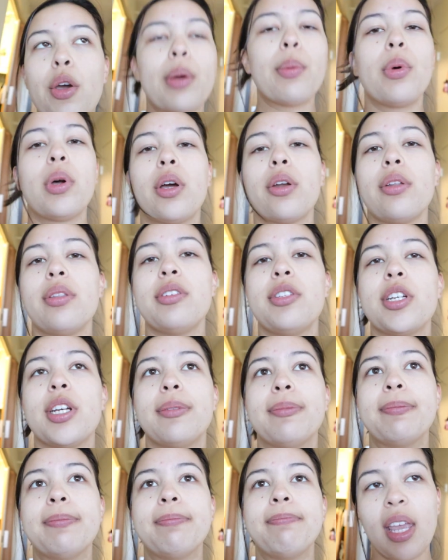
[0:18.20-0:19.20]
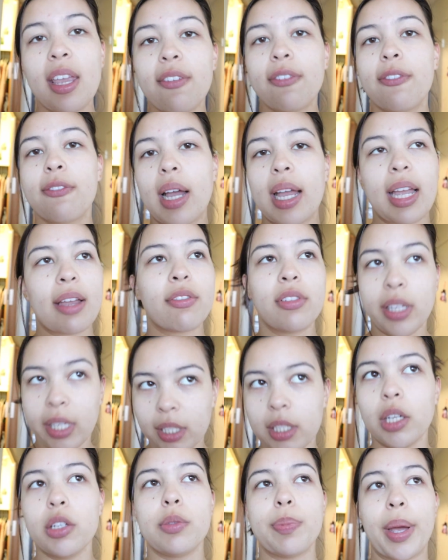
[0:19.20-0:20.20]
no, I will go to the gym. If I have clean
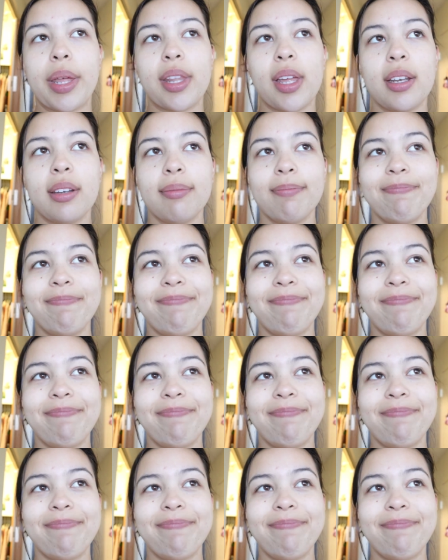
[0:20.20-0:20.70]
clothes by then.